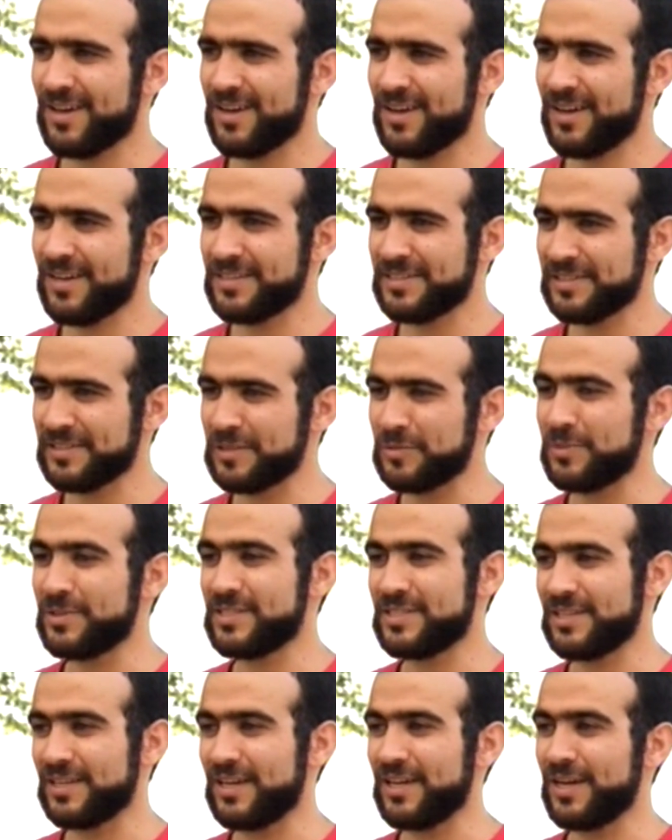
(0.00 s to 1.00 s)
I tell them
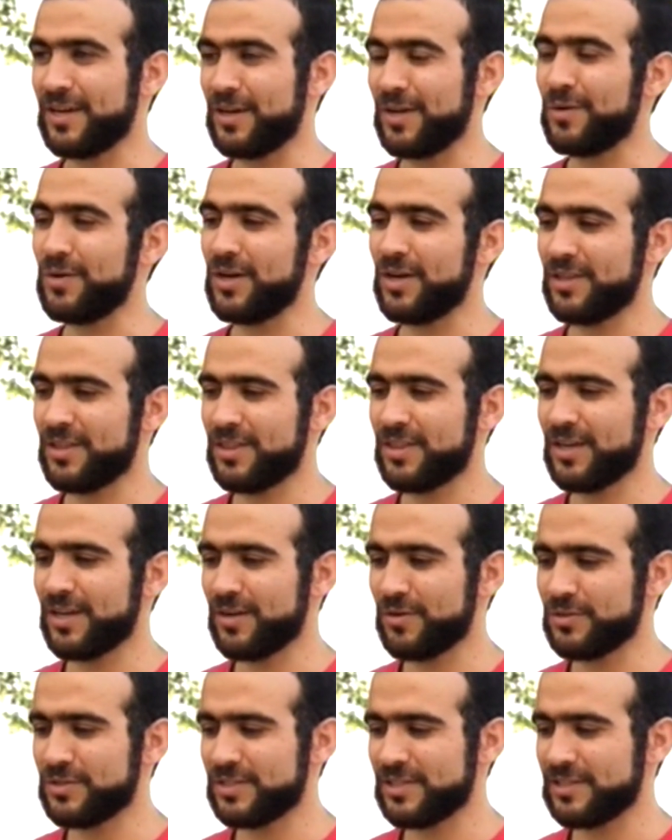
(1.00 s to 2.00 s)
it's uh, a thing
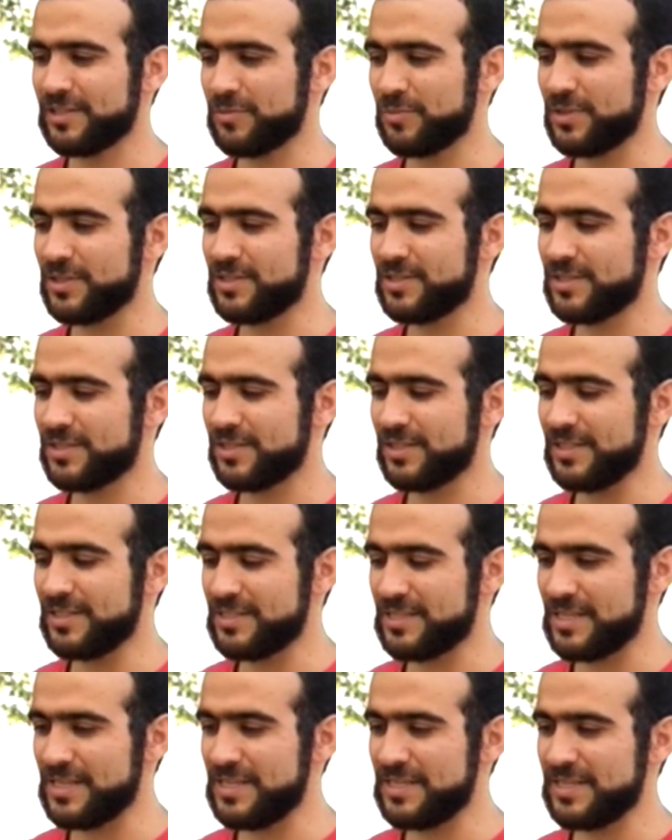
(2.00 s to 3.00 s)
I would tell them it's
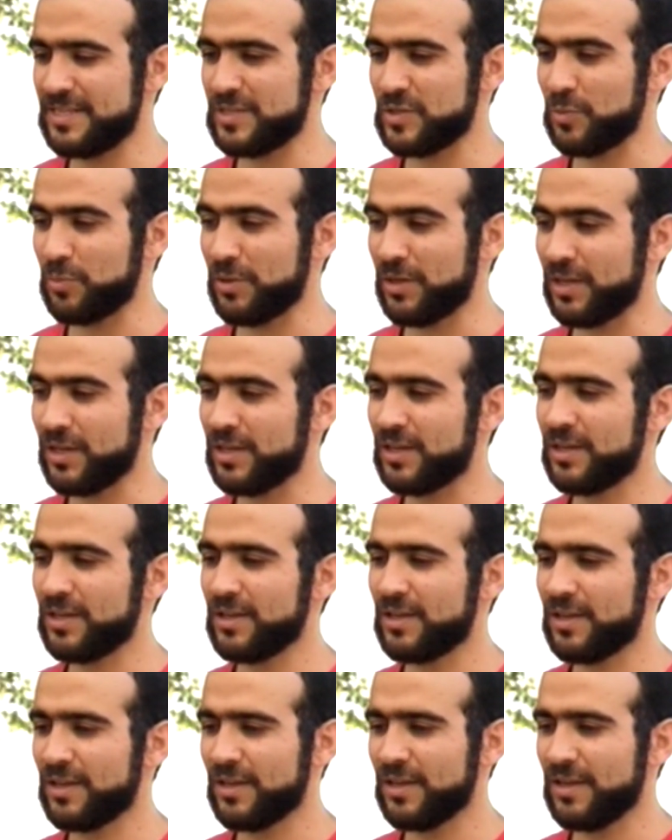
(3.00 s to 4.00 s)
it's easy to make
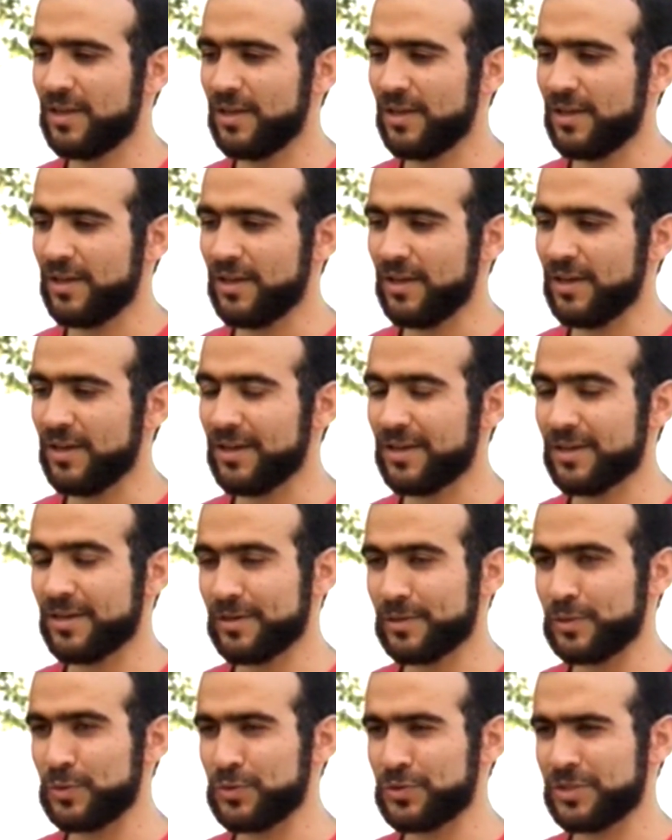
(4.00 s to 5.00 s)
a
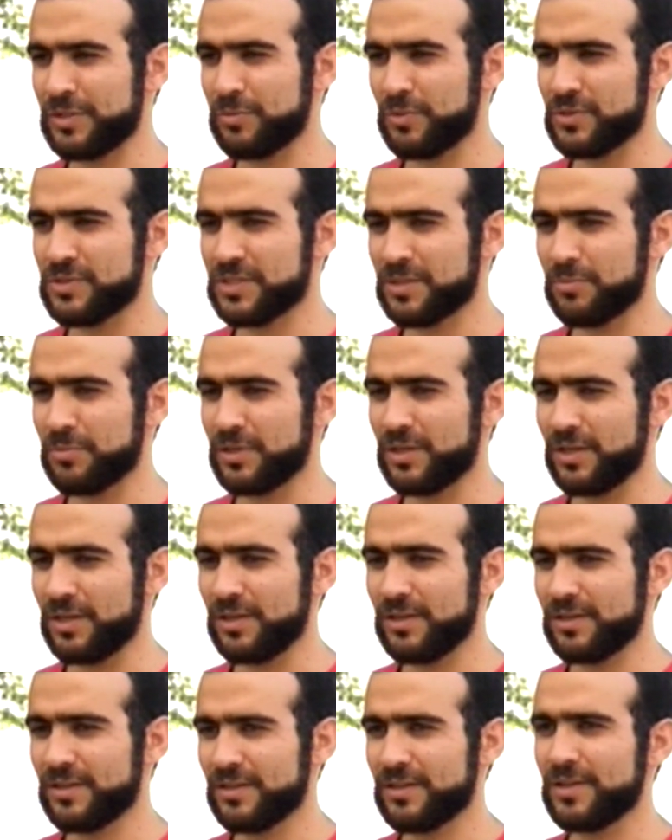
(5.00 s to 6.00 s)
conclusion about somebody
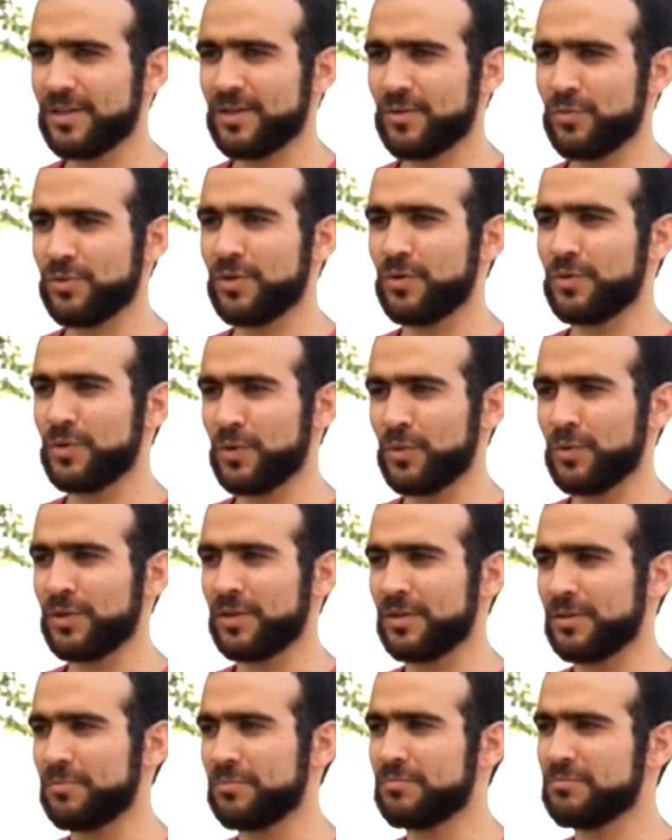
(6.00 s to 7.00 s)
without
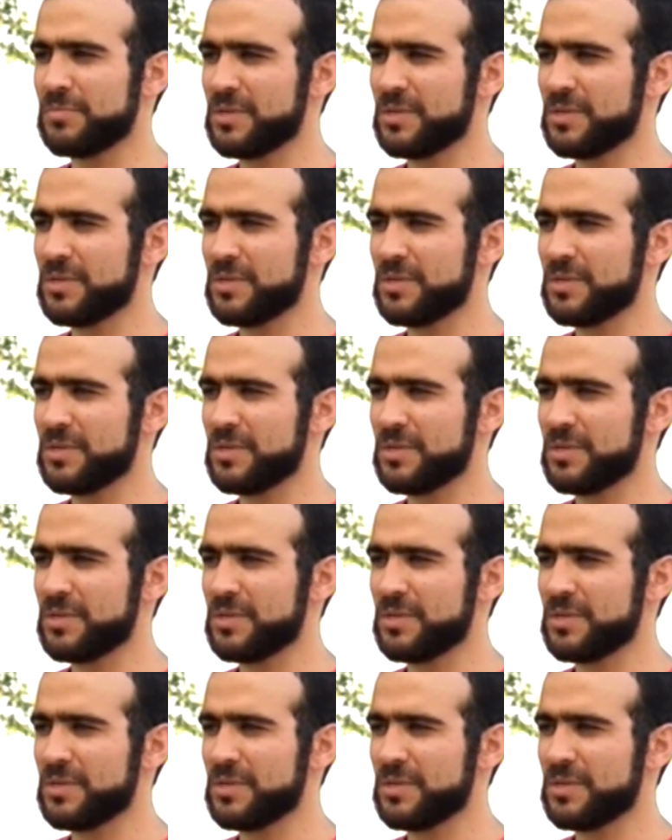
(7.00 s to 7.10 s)
knowing them.